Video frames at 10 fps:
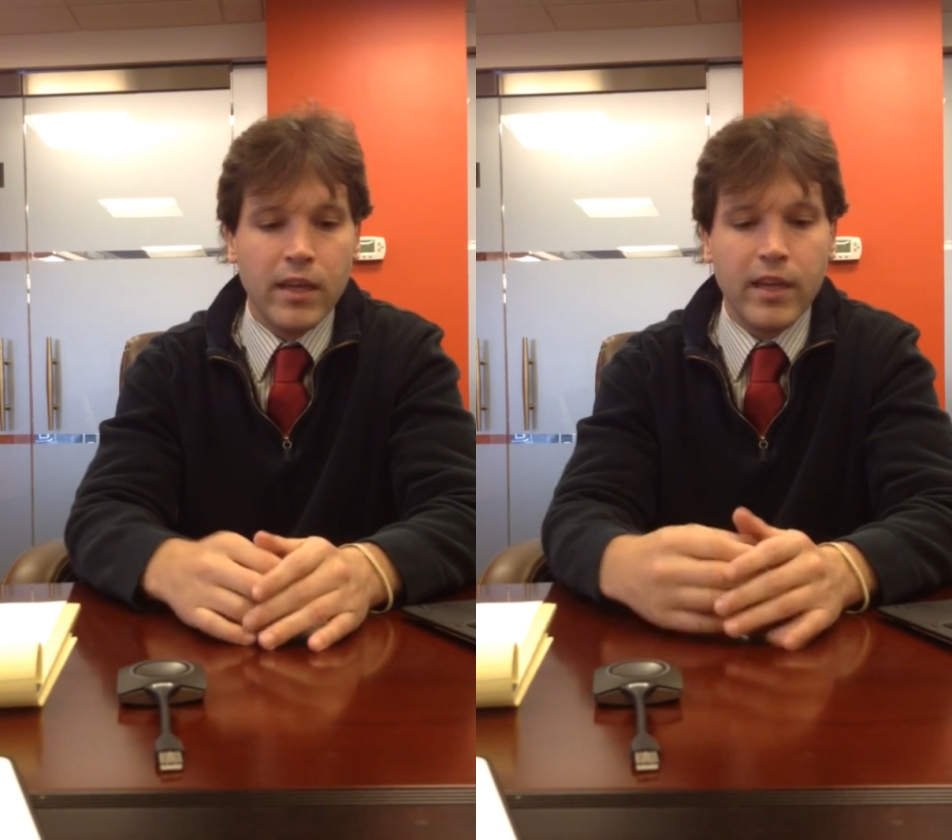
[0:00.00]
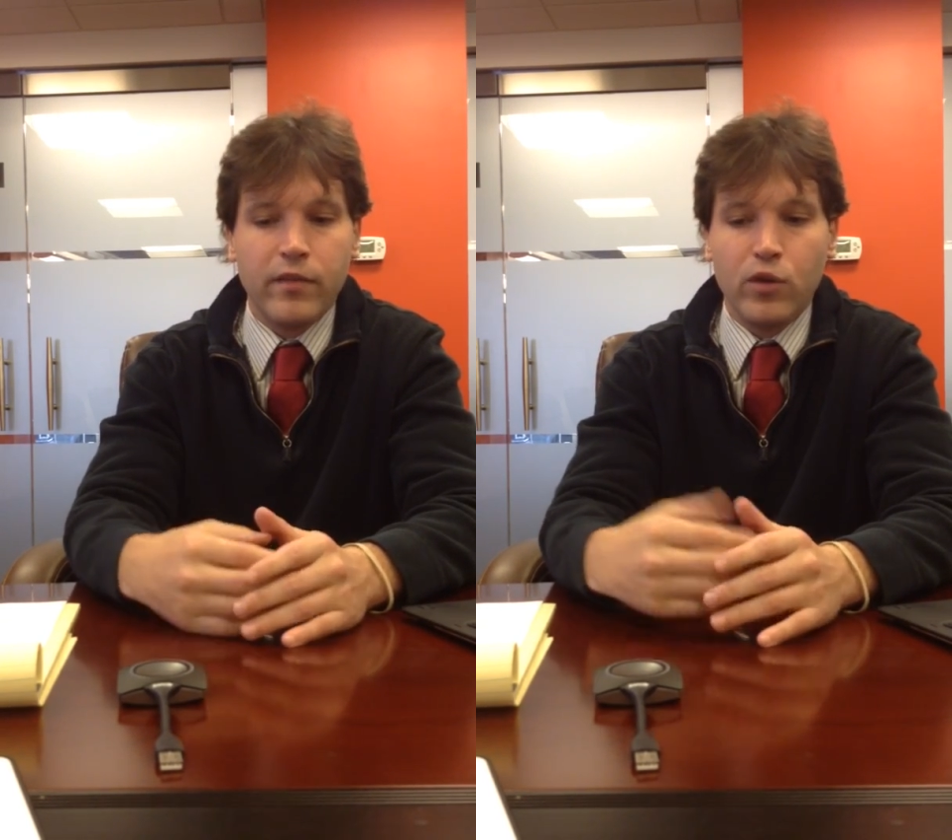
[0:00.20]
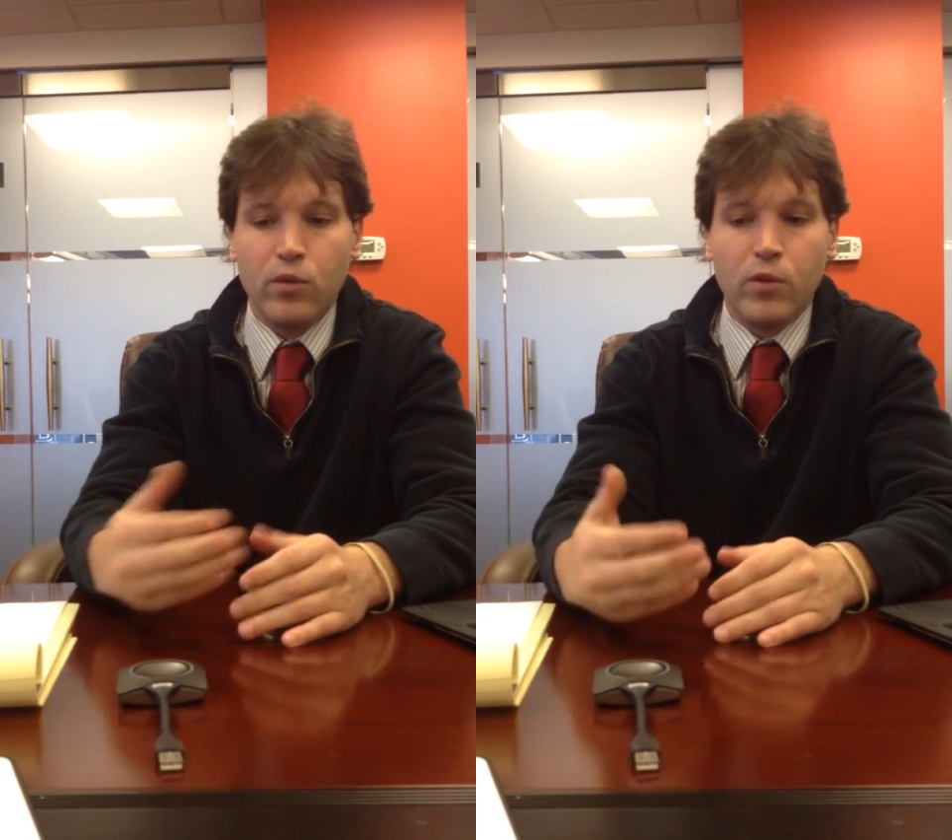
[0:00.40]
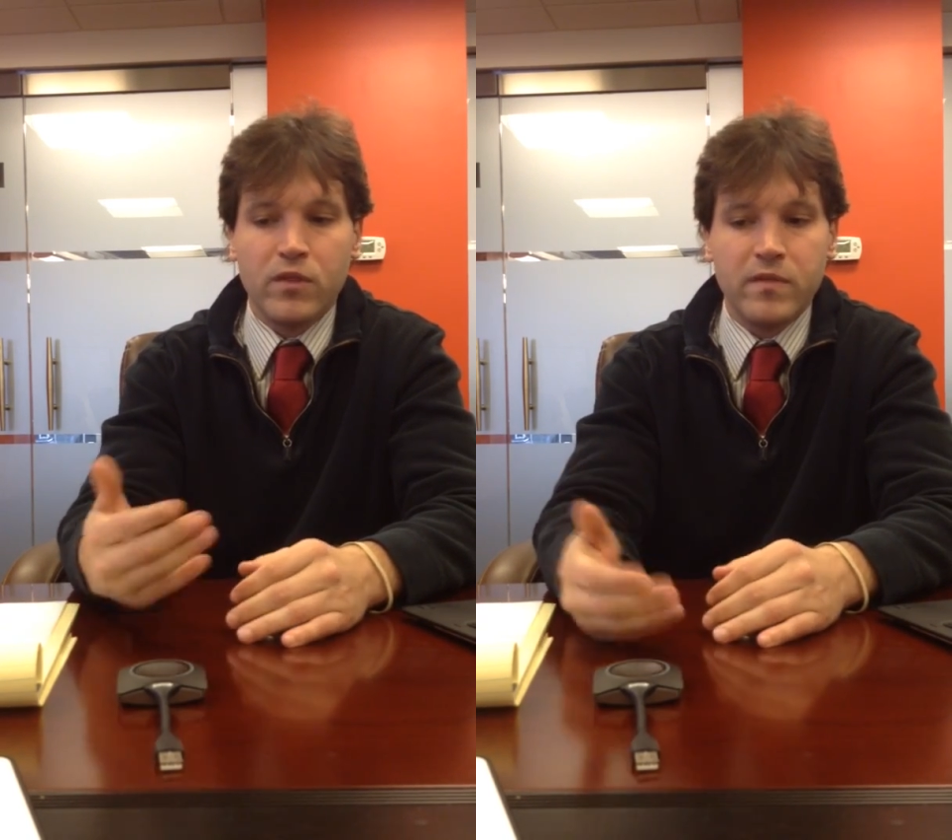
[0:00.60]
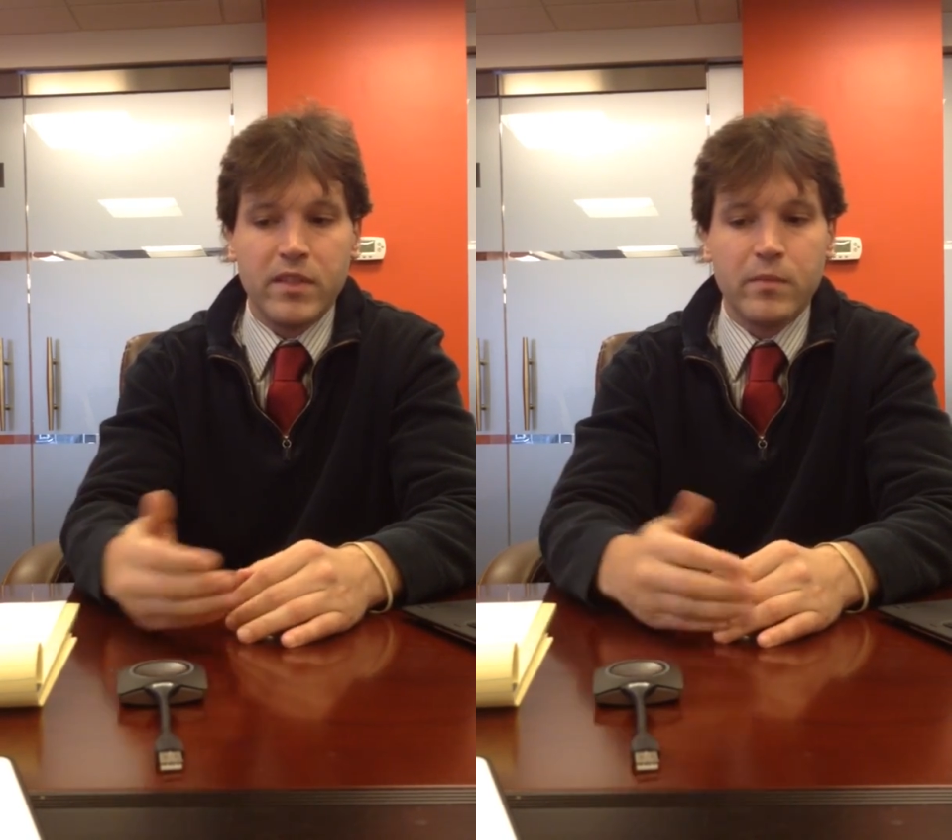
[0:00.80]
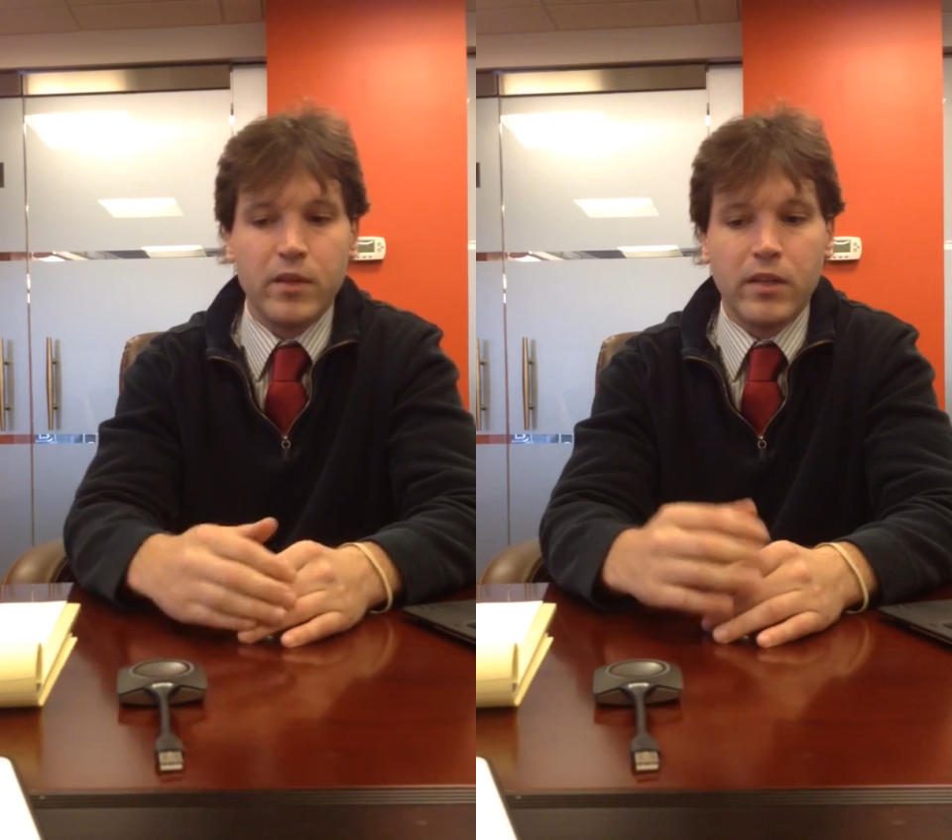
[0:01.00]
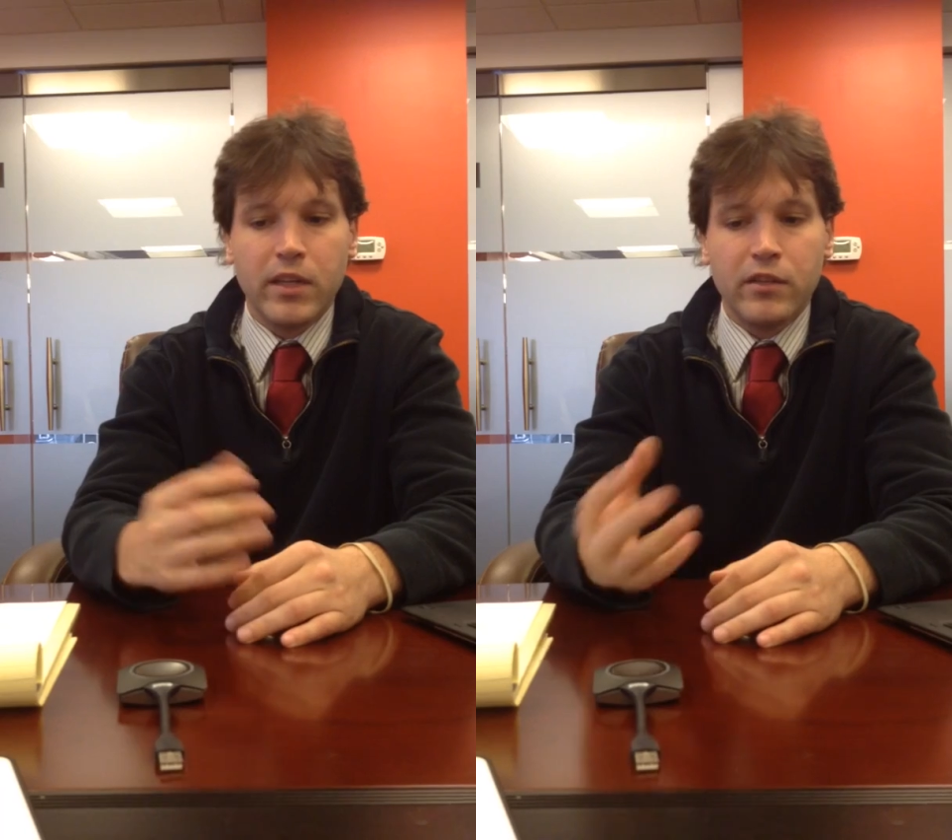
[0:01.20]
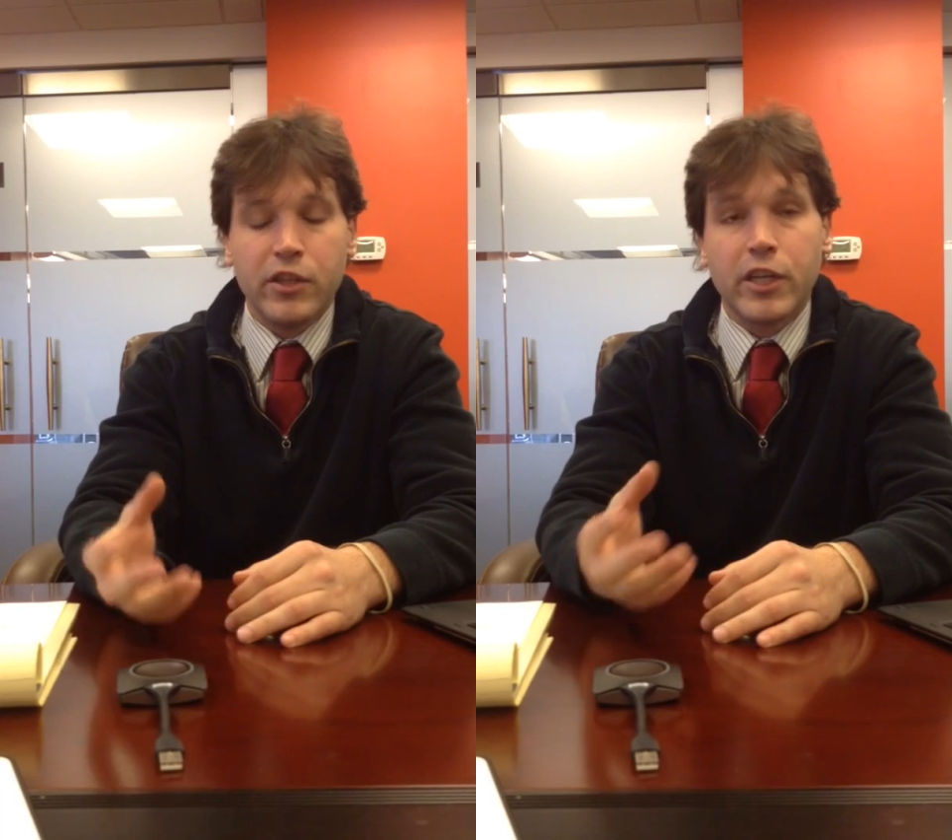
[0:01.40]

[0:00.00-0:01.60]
giving you the most visibility into